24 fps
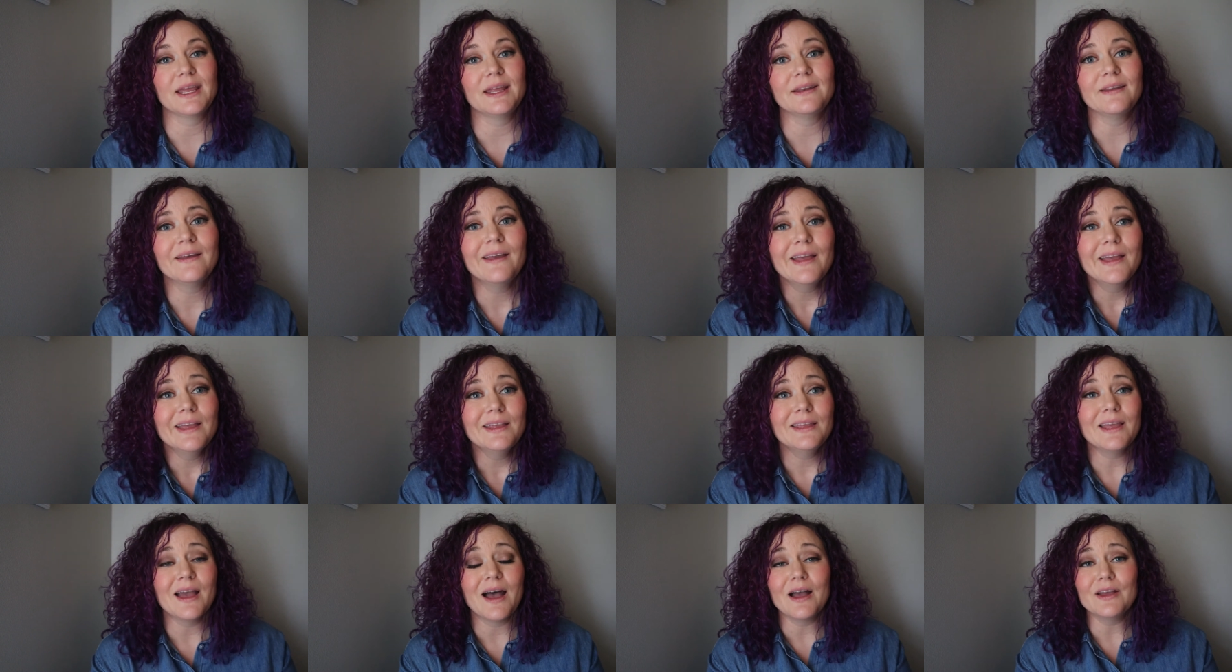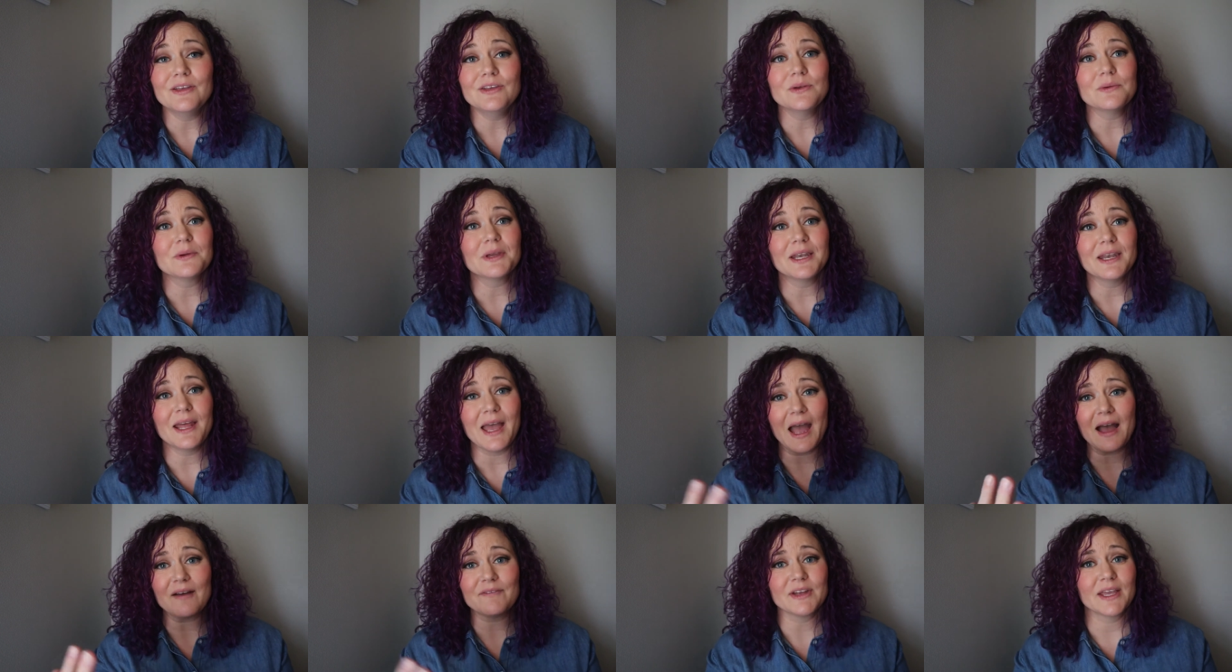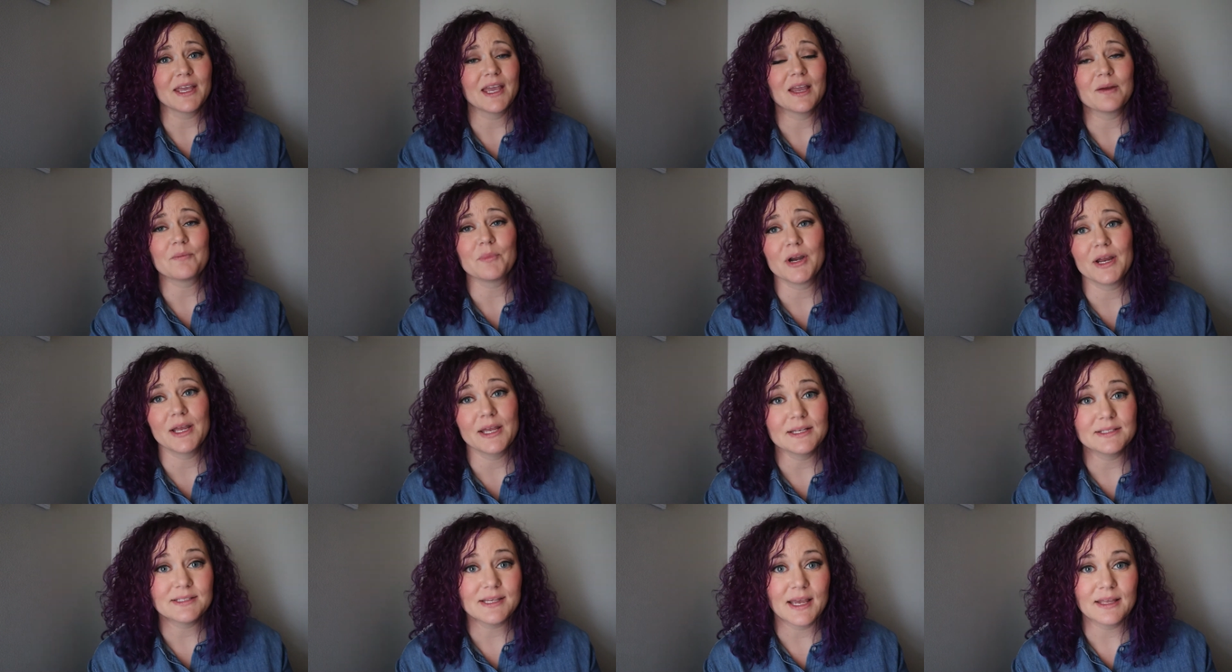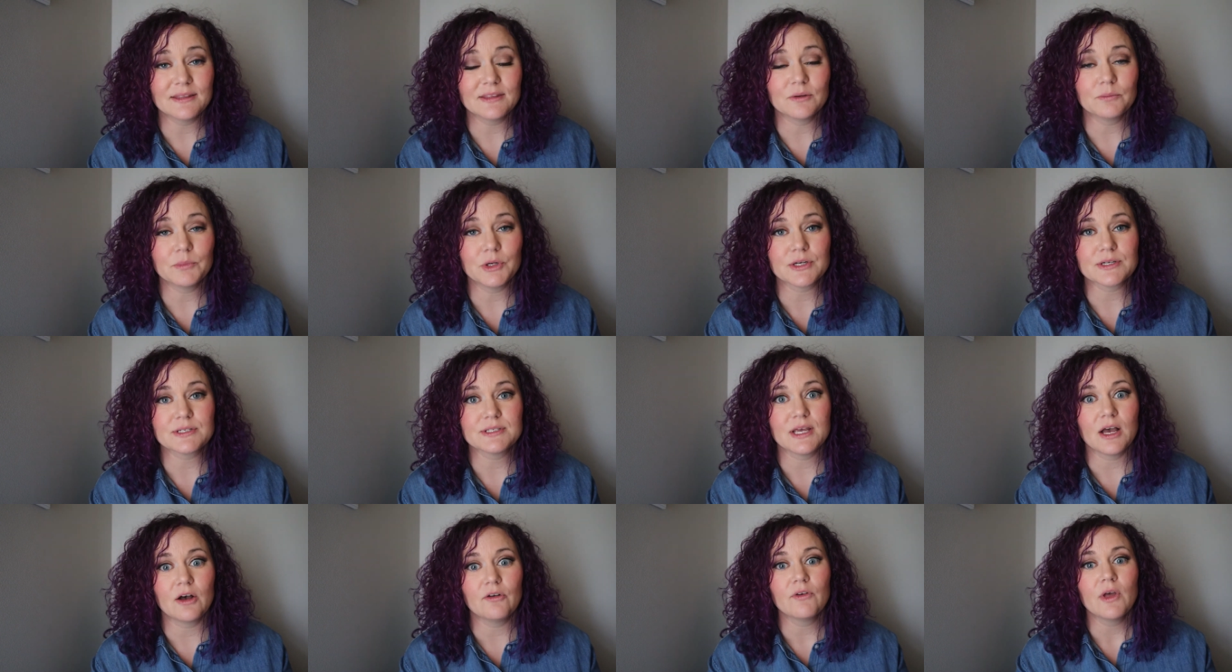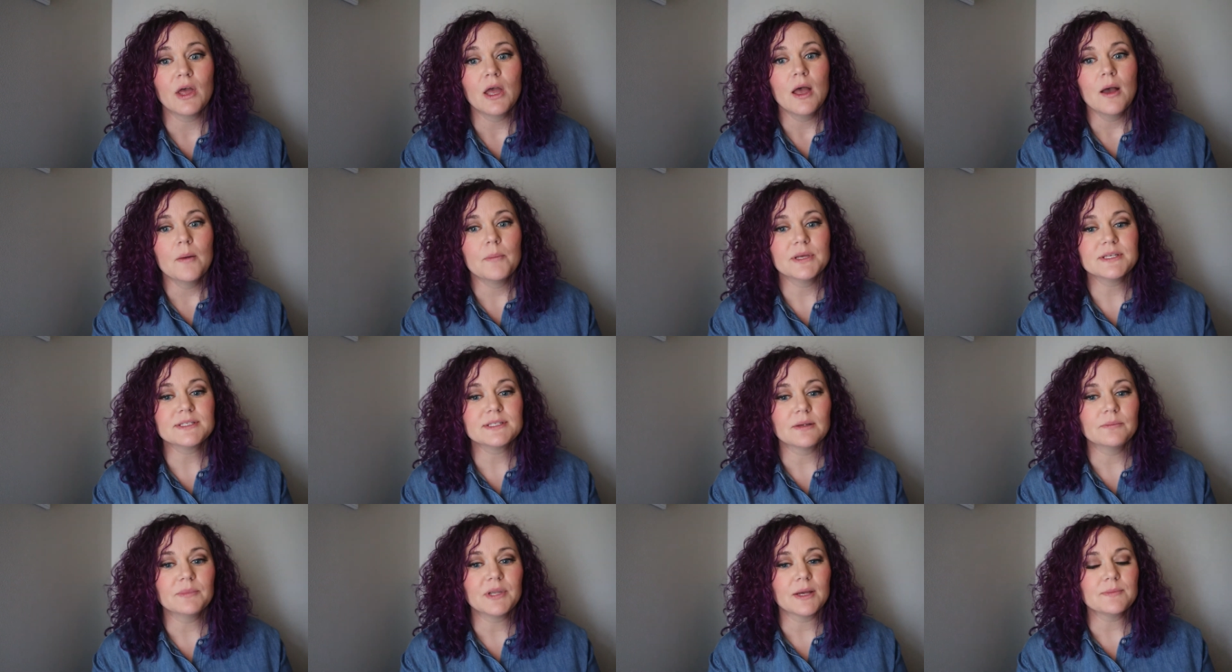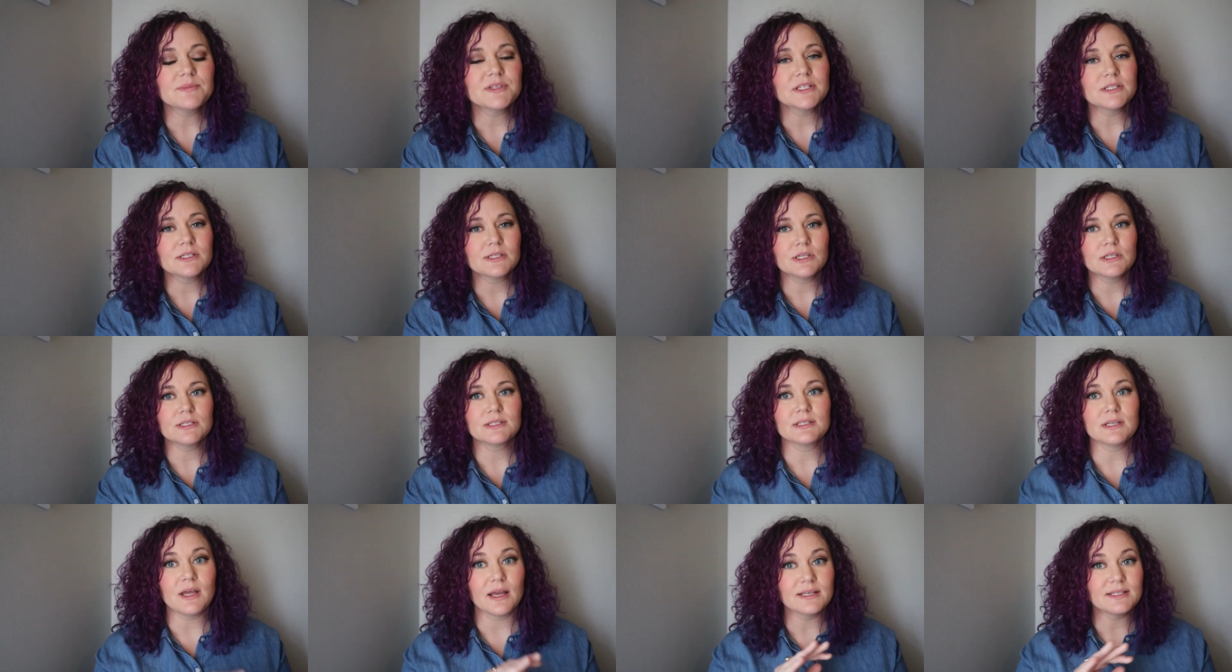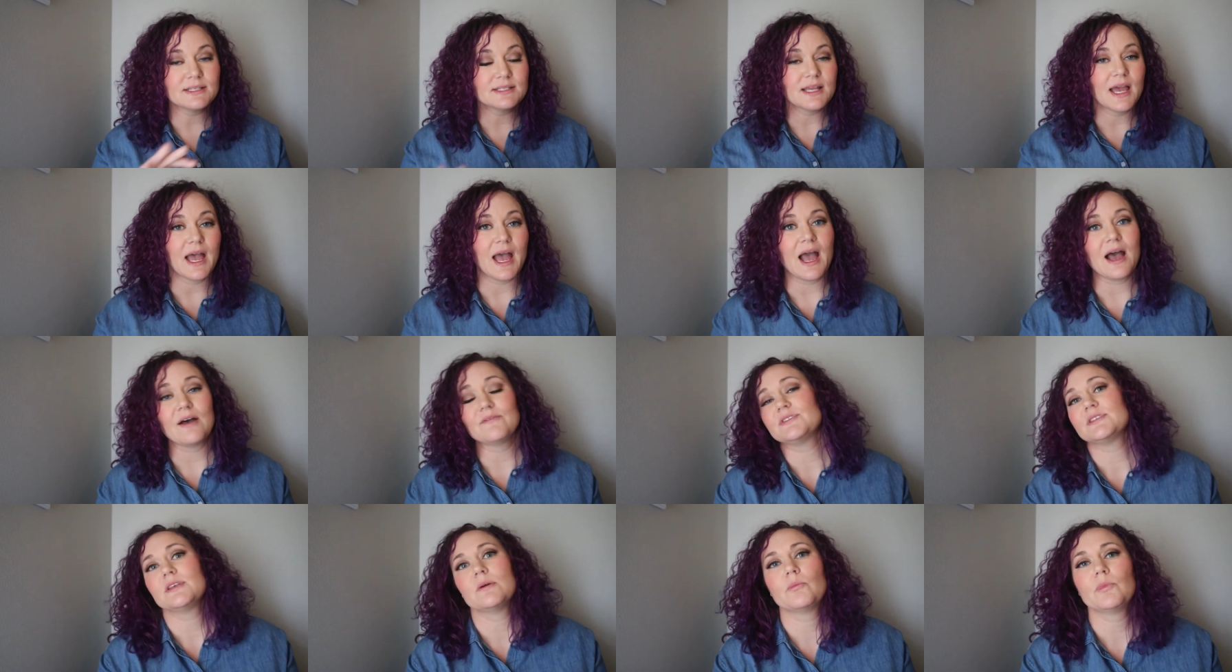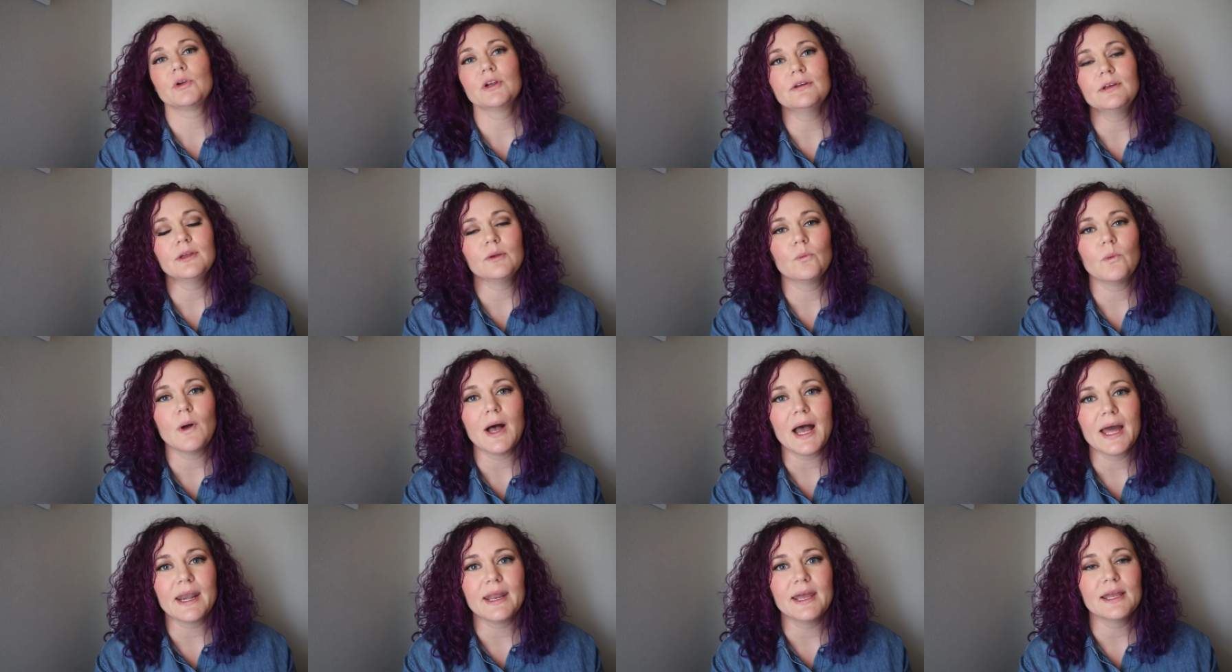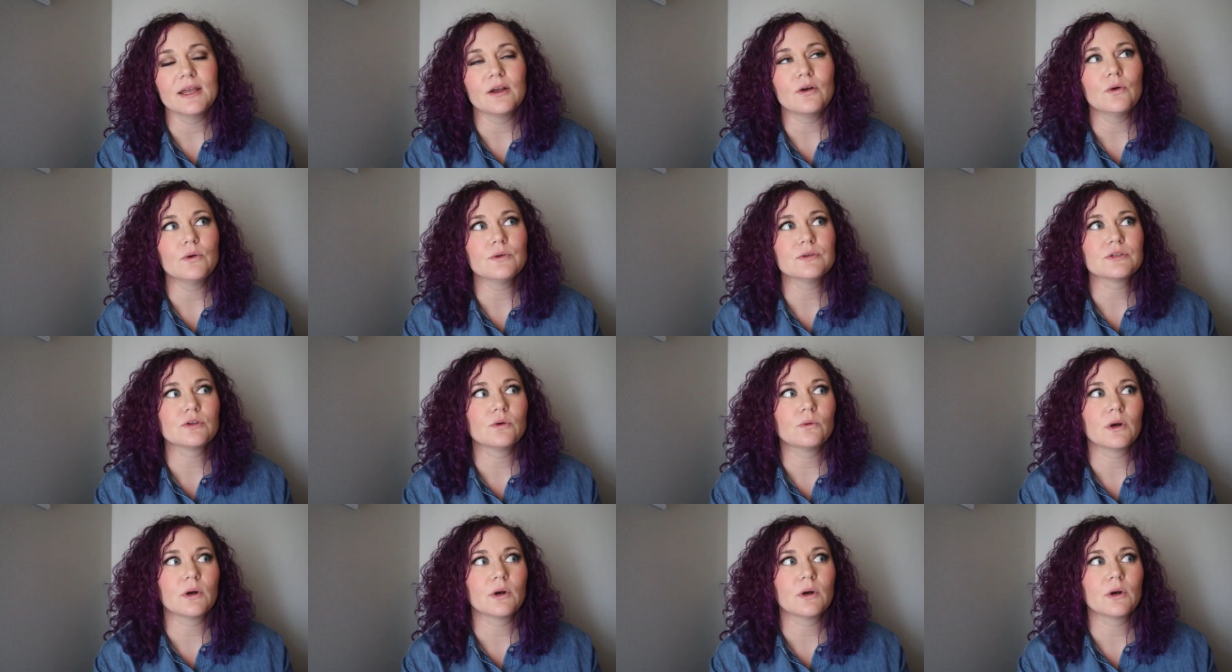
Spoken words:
And yeah, you can have a camera and take them yourself, but sometimes it's just nice to have some really wide angles.